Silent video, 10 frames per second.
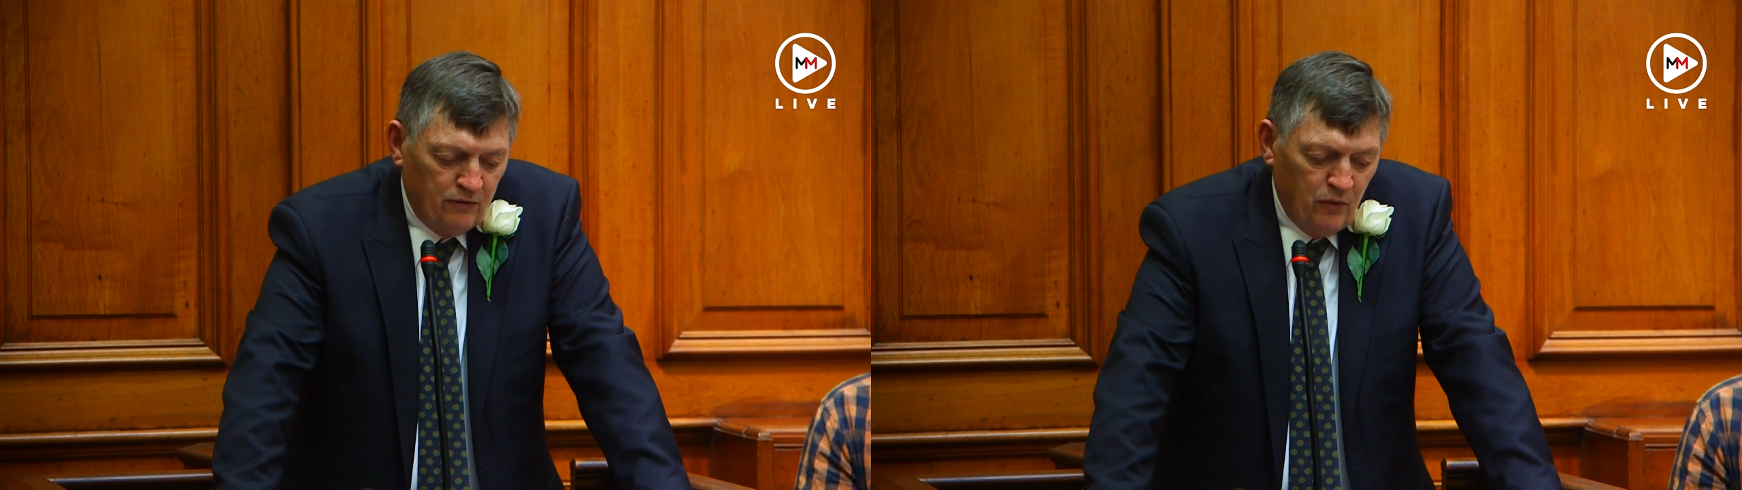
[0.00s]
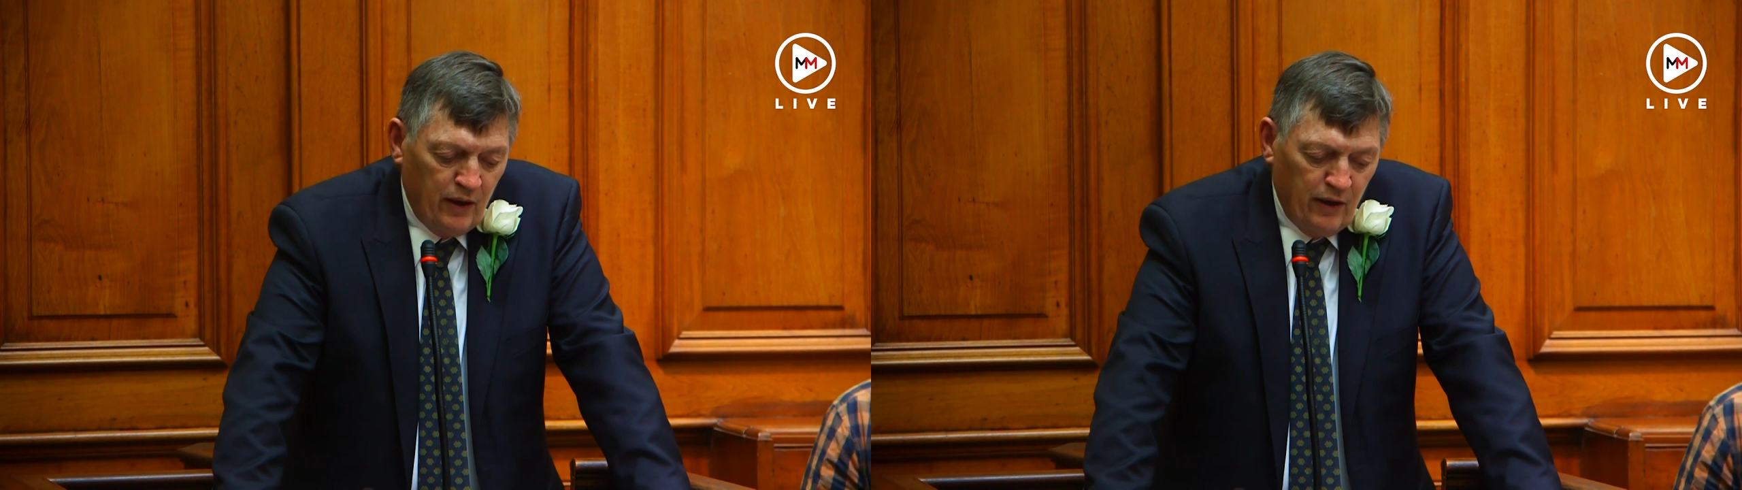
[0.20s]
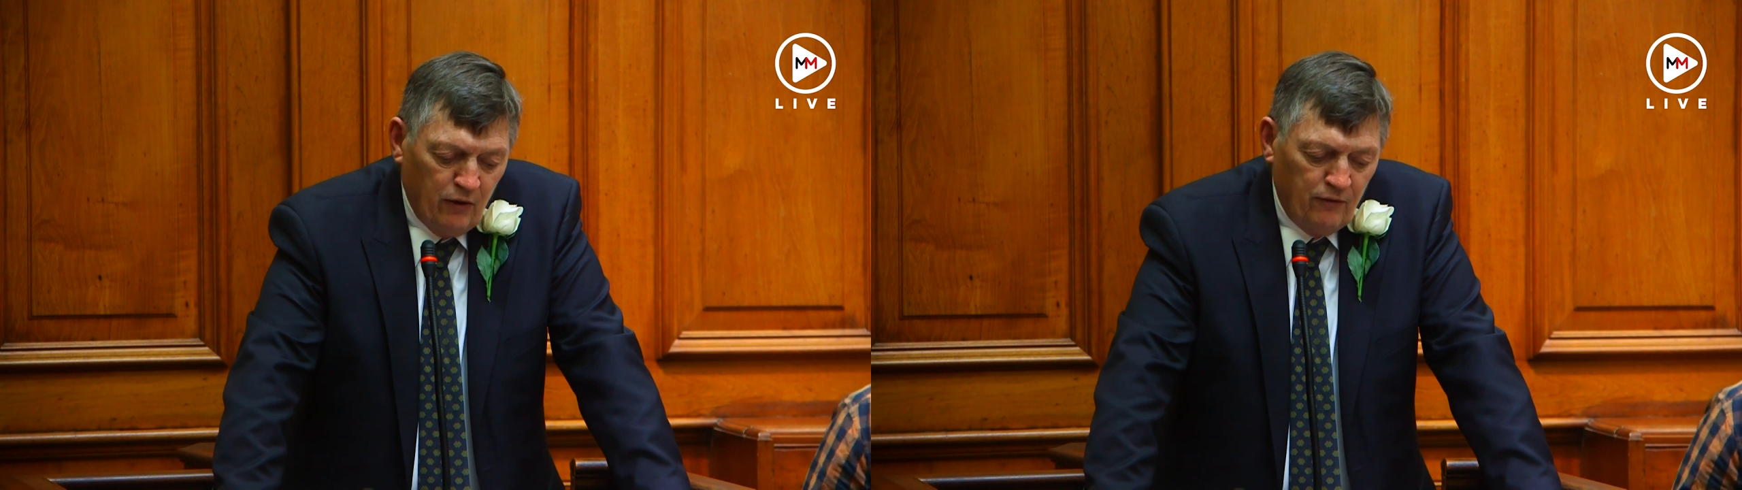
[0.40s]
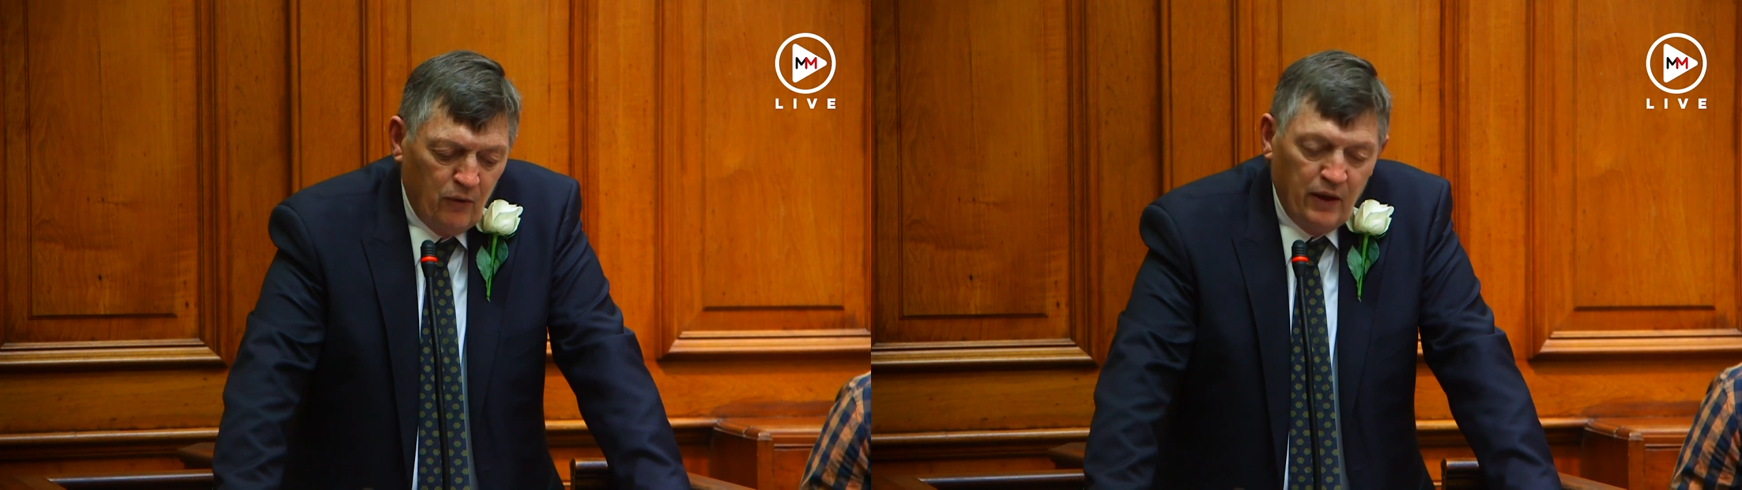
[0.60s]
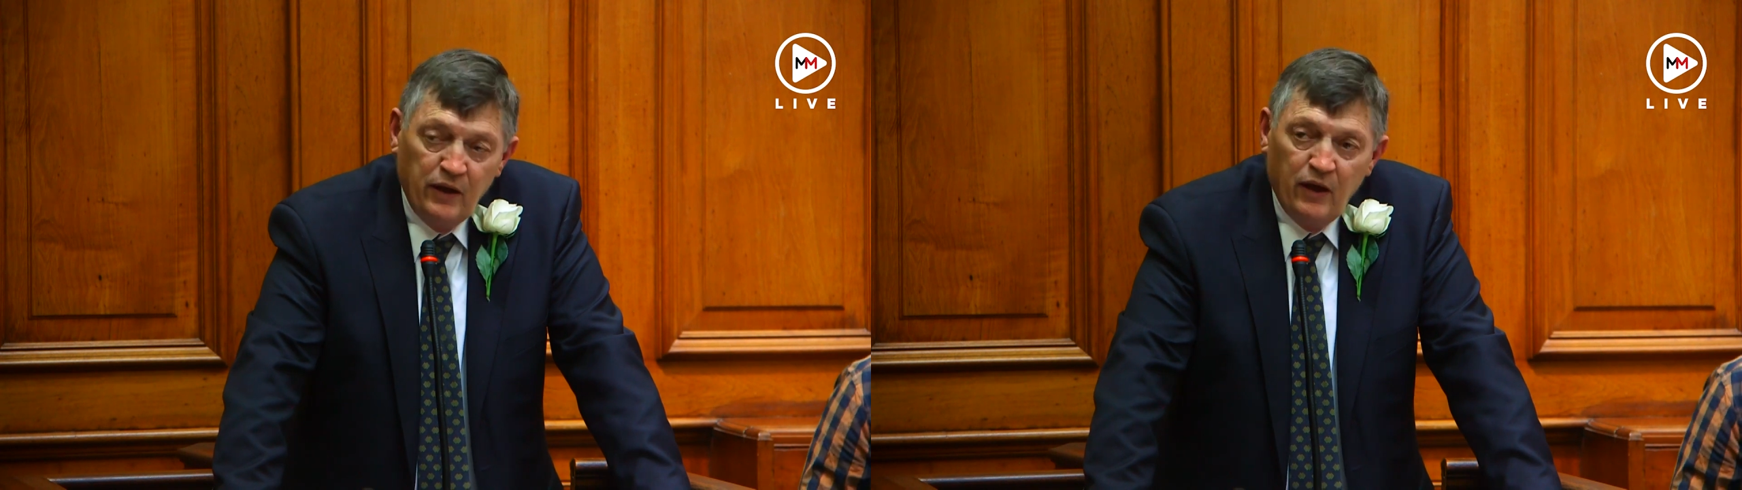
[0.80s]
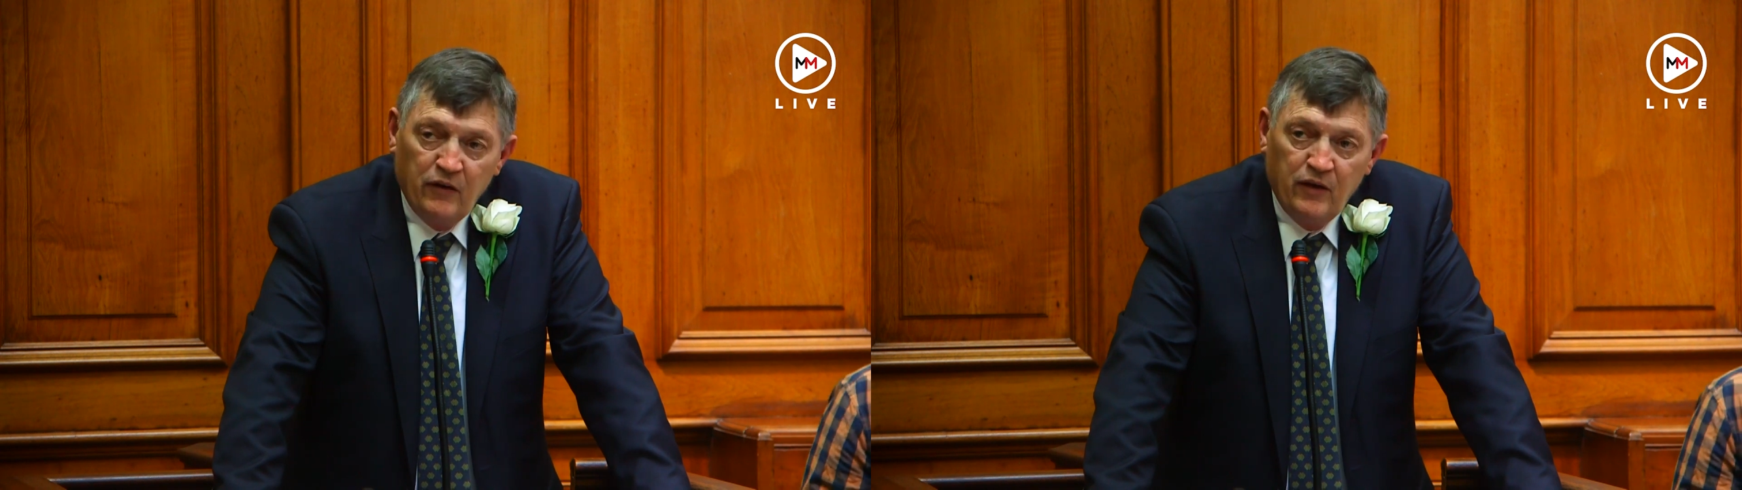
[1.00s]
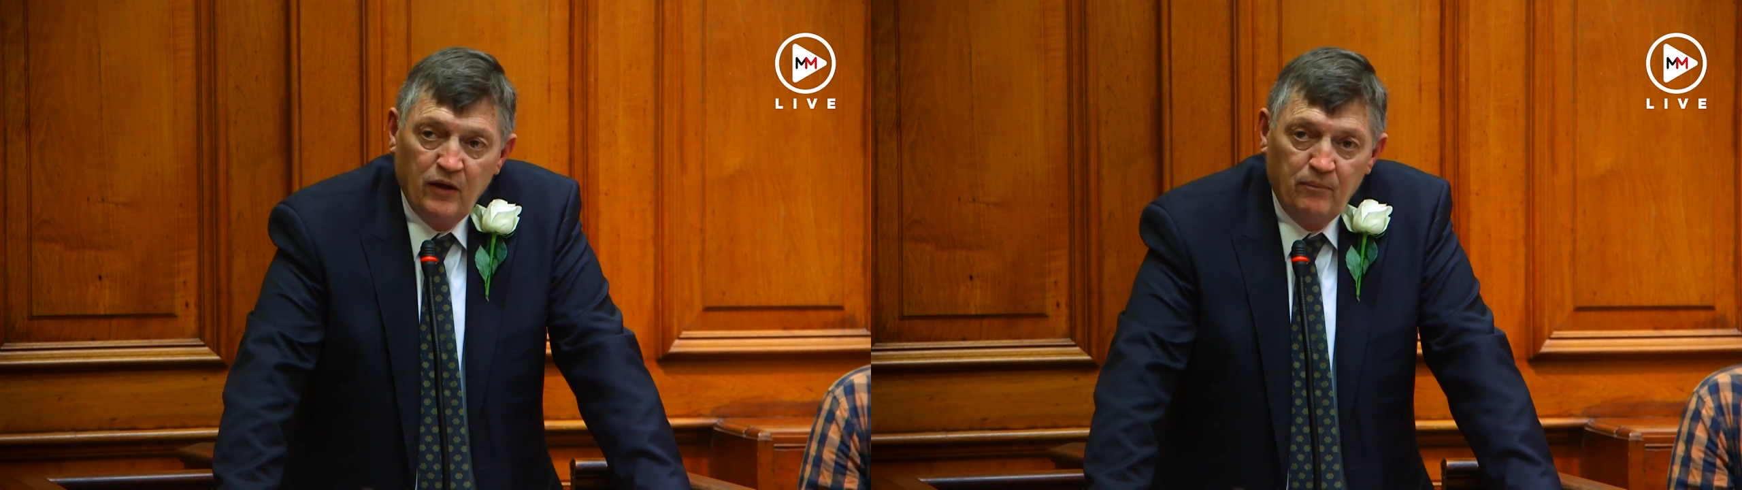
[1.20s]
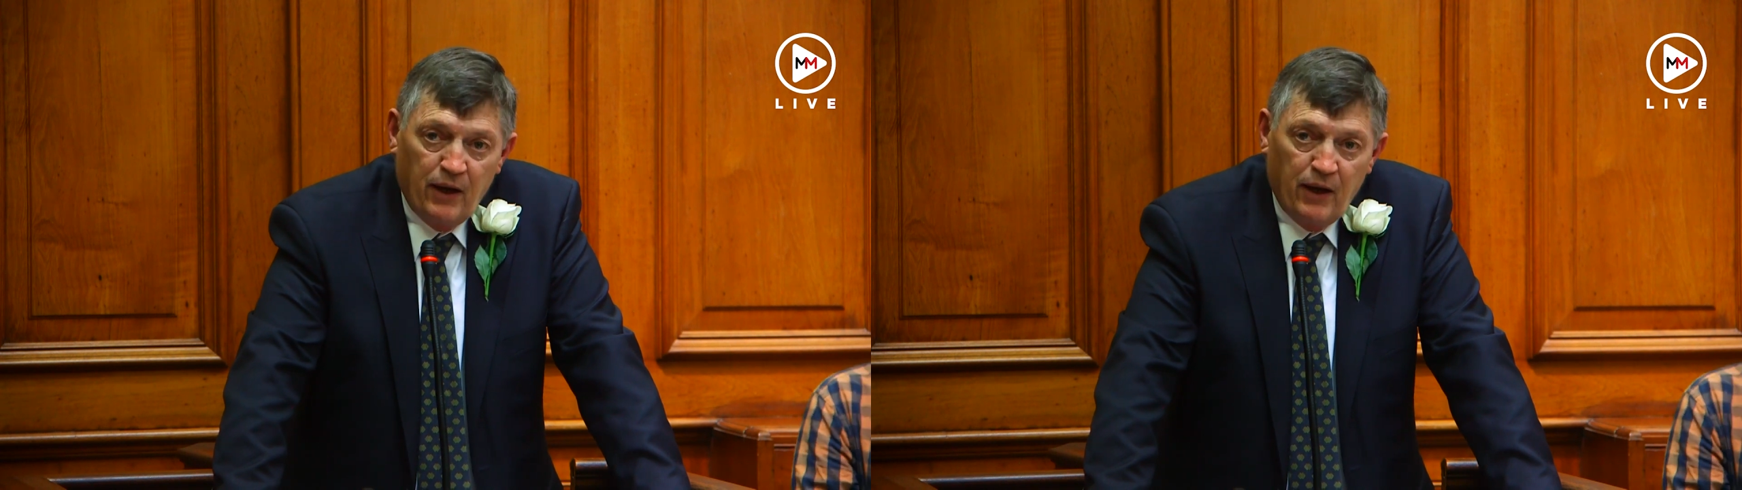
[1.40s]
for her health or any other